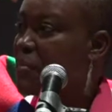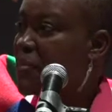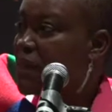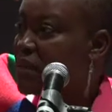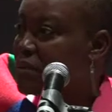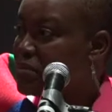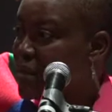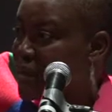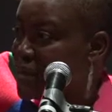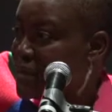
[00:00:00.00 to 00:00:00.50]

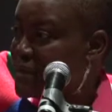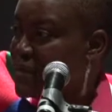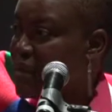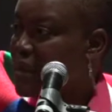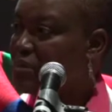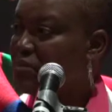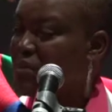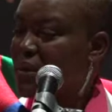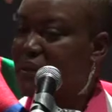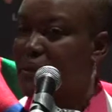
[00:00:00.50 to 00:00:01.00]
and my
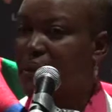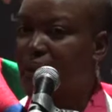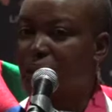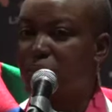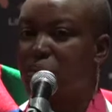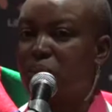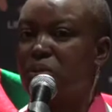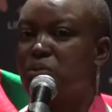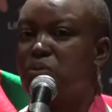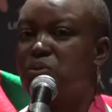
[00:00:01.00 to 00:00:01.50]
son,
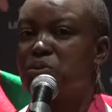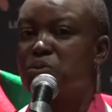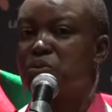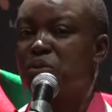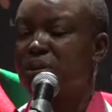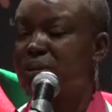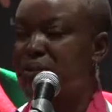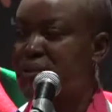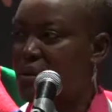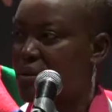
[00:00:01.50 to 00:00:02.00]
Makpawe, who's
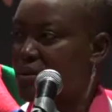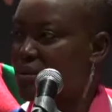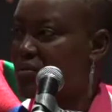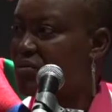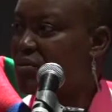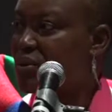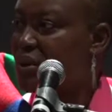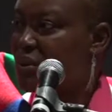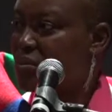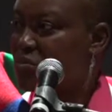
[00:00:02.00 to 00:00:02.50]
with the South
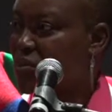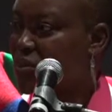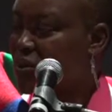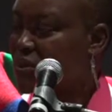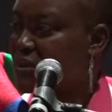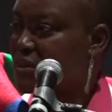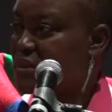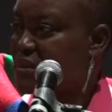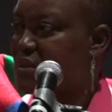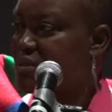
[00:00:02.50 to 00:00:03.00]
African
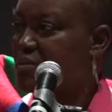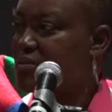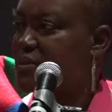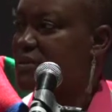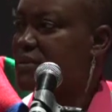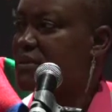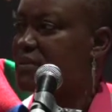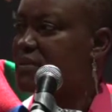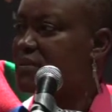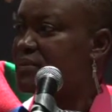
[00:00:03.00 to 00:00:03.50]
Police
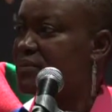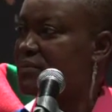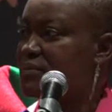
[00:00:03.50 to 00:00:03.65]
Service.